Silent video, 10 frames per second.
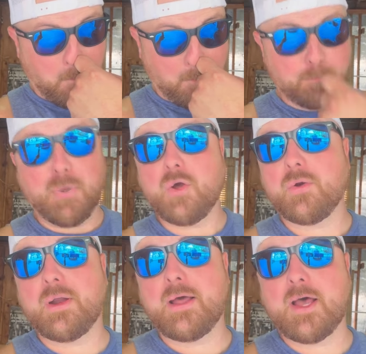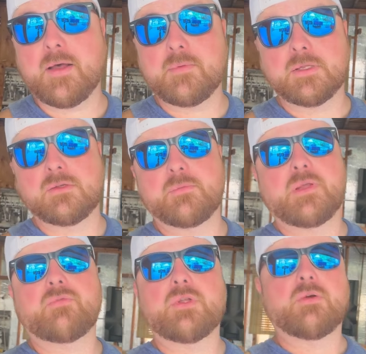booger it up a little bit,
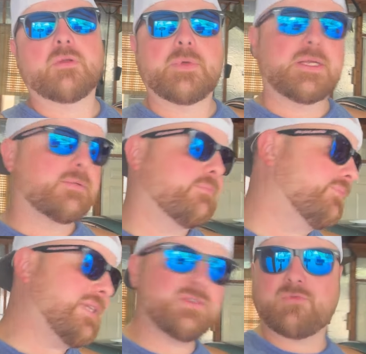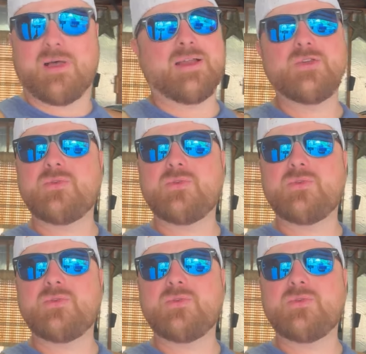if you know what I mean. It's fine, who